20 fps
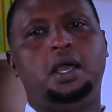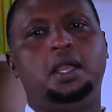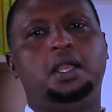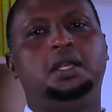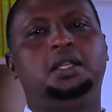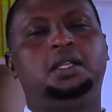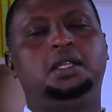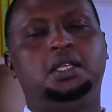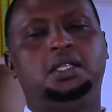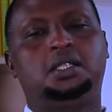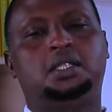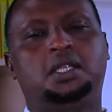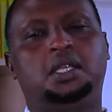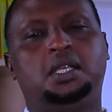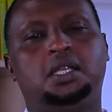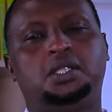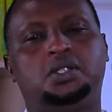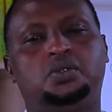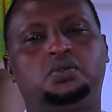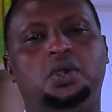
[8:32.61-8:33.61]
in this
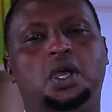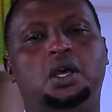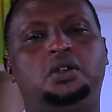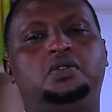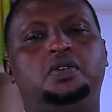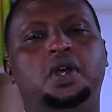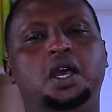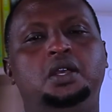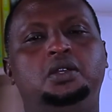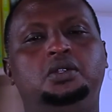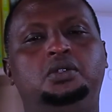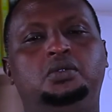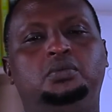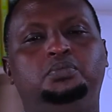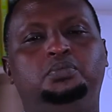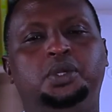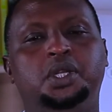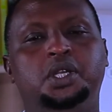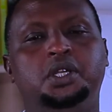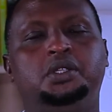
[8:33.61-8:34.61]
case, we are trying to
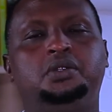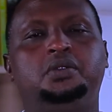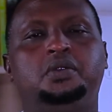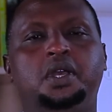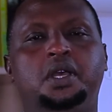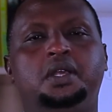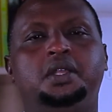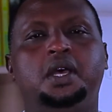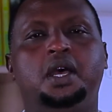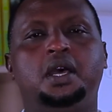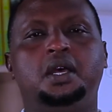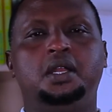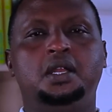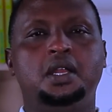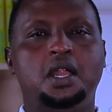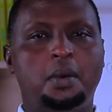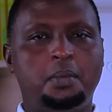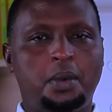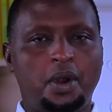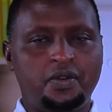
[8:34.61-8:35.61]
bring together
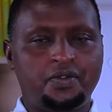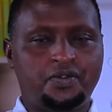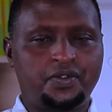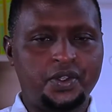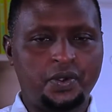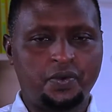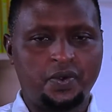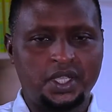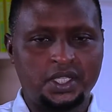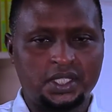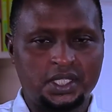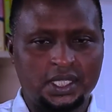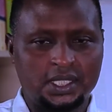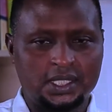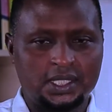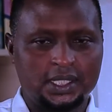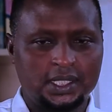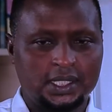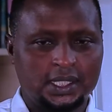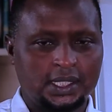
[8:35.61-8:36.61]
number of
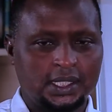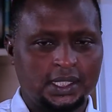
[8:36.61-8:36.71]
frequencies